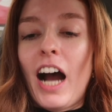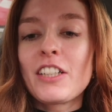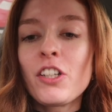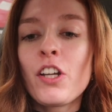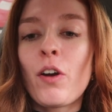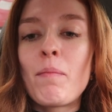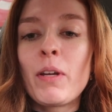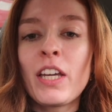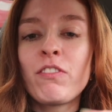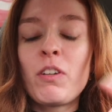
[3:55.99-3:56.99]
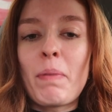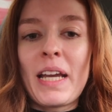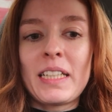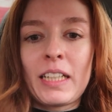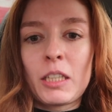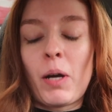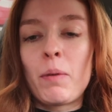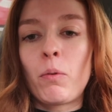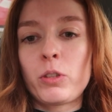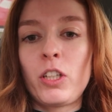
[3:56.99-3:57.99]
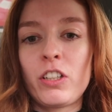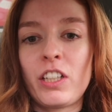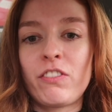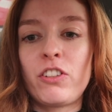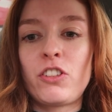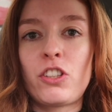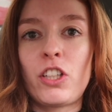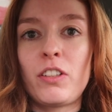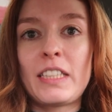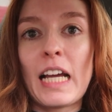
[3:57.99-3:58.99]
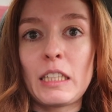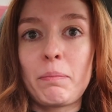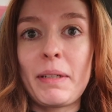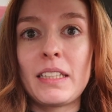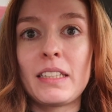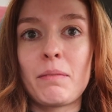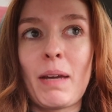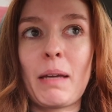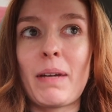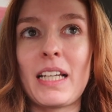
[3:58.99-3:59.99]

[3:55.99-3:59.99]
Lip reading: I don't know, I'm looking for basics, but I'm also looking for just those snazzy pieces that make